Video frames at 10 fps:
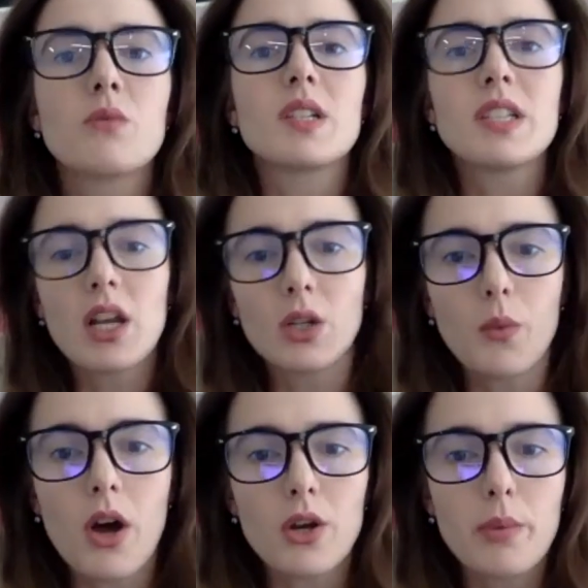recycled
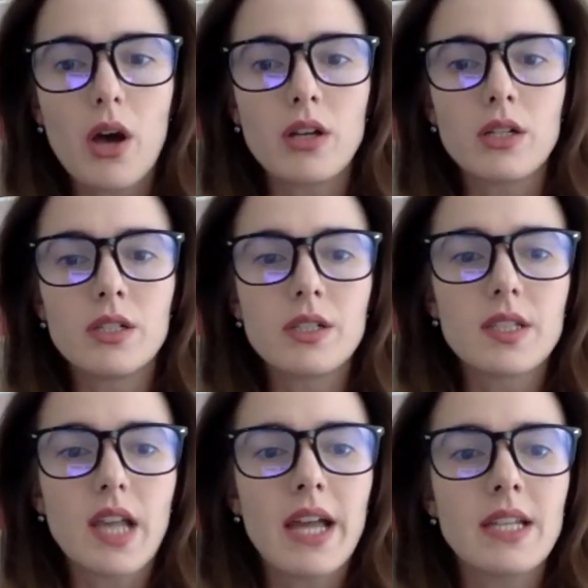water bottles
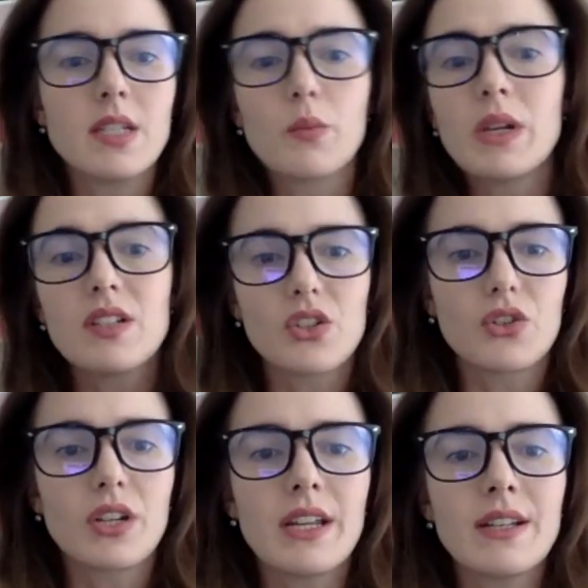and
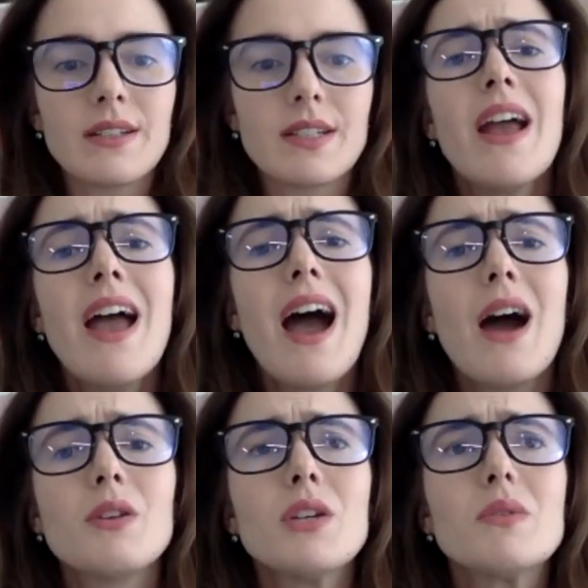windscreens?
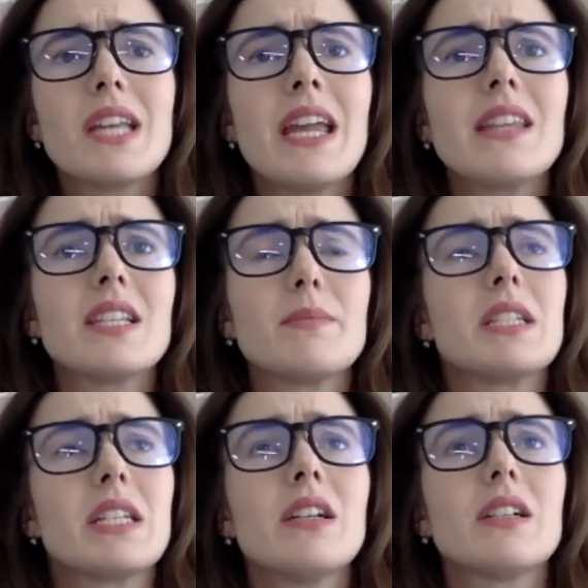How do you take these
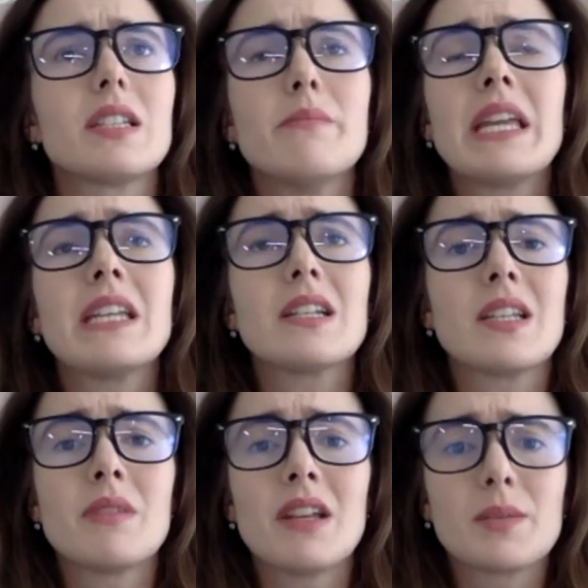materials and make it into
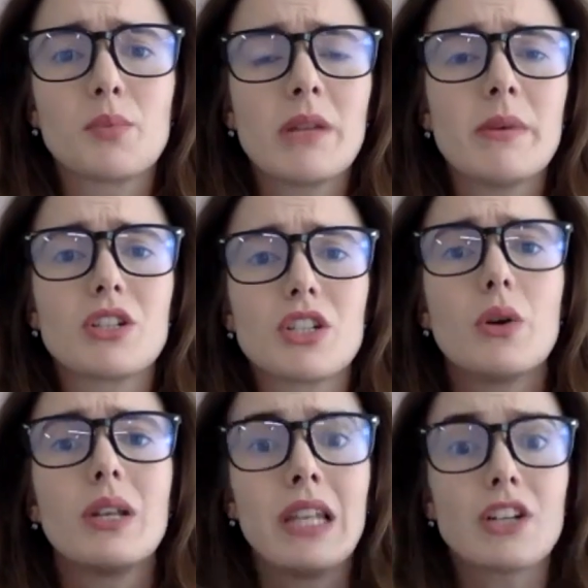something that is pretty much,
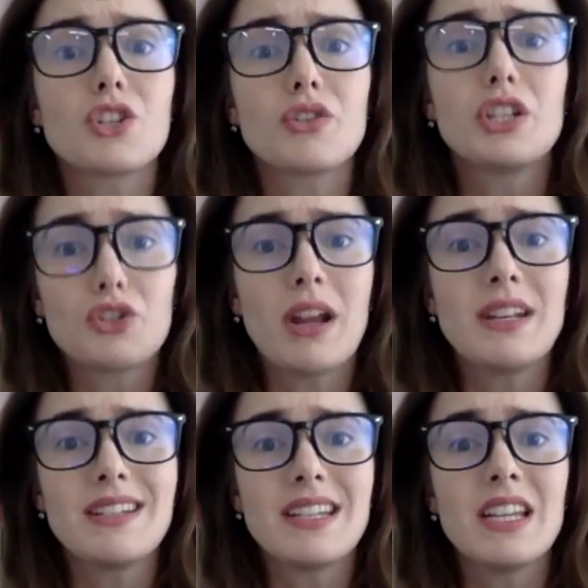luxury,
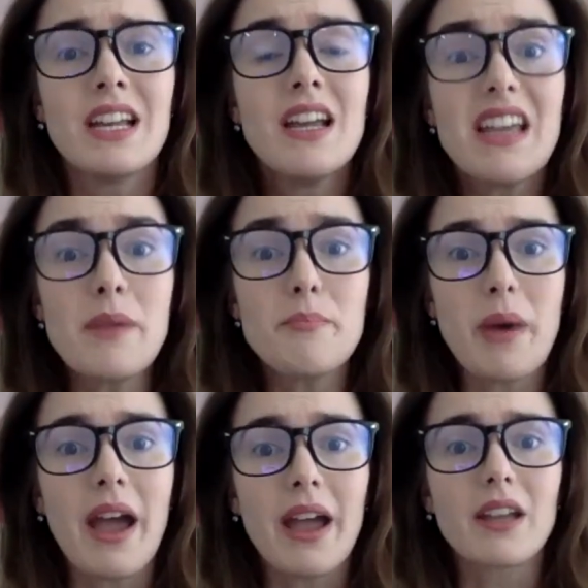trendy it
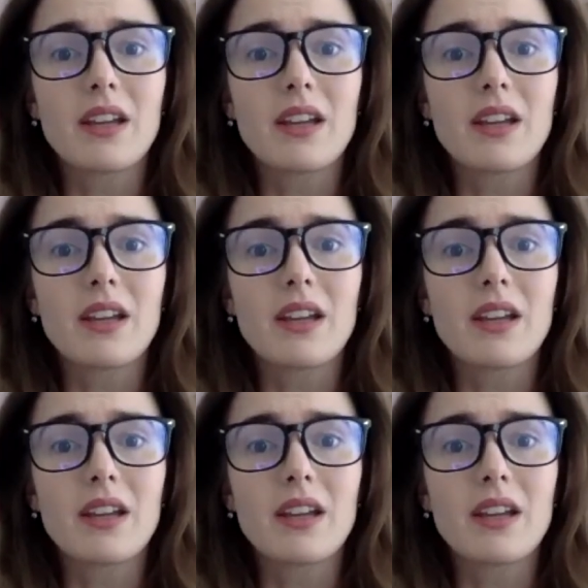bag?